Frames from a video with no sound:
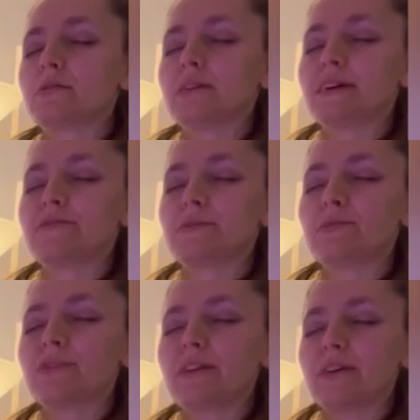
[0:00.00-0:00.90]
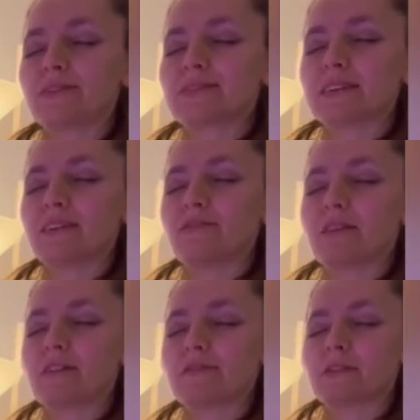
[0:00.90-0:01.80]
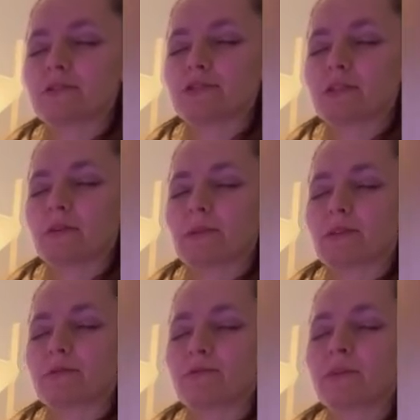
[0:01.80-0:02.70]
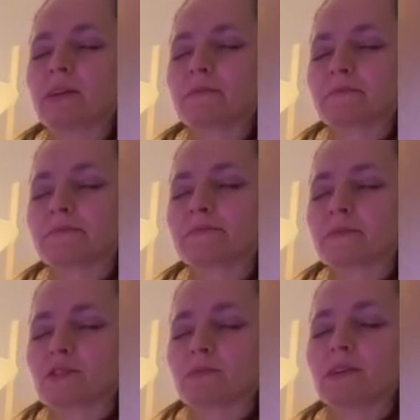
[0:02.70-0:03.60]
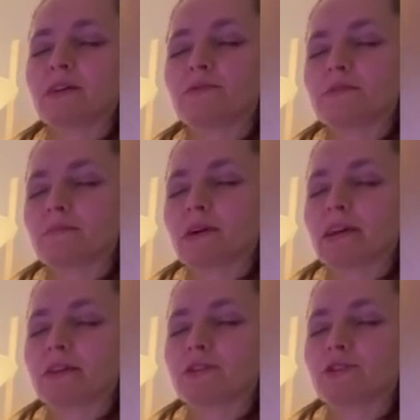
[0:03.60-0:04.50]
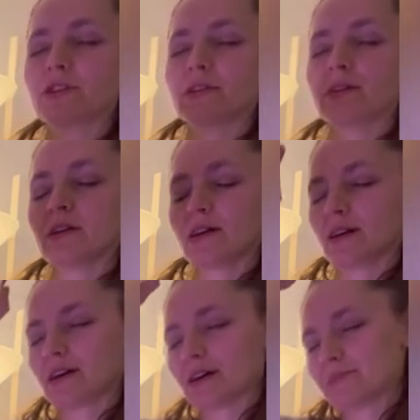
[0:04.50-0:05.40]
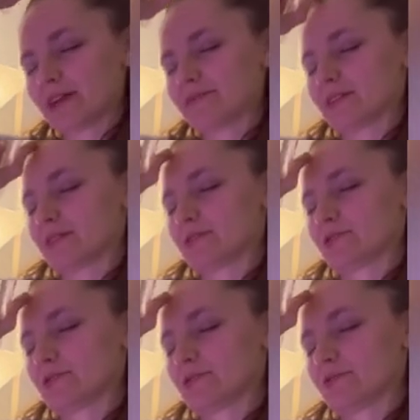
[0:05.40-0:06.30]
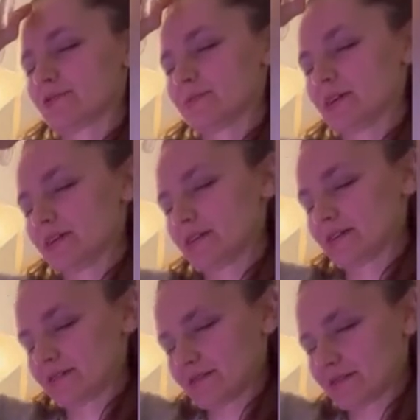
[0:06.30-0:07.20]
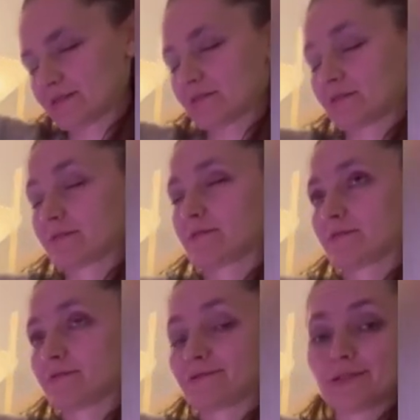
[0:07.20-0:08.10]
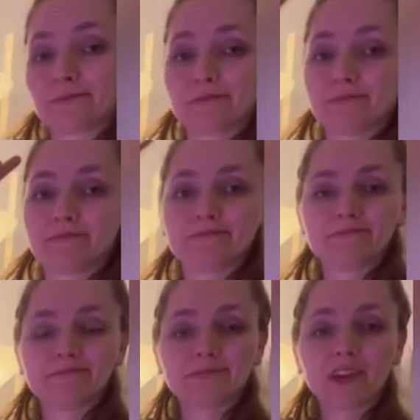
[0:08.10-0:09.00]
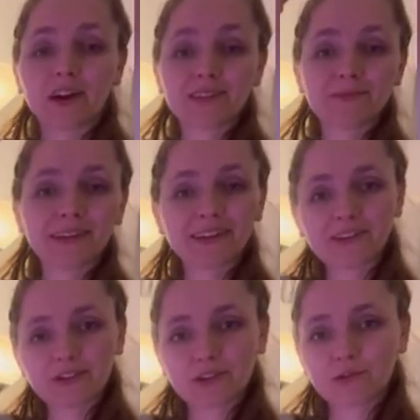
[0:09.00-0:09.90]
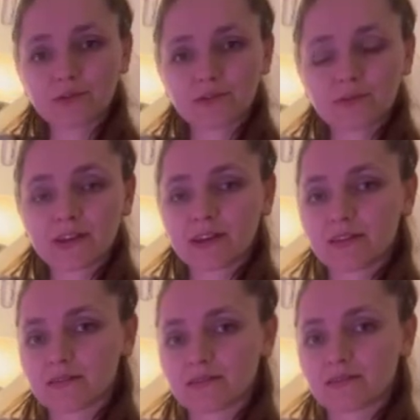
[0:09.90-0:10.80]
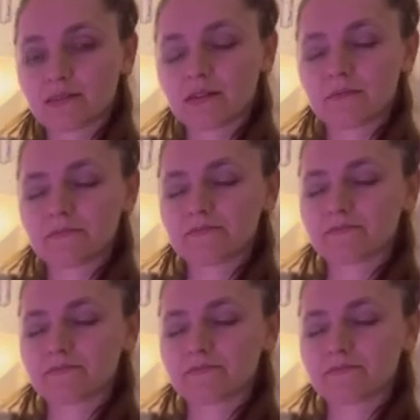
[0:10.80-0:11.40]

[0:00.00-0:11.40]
I have to breathe out because I have a lot of energy coming through me. So I'm not using my energy. I'm having energy go through my, from cosmic energy go through my um,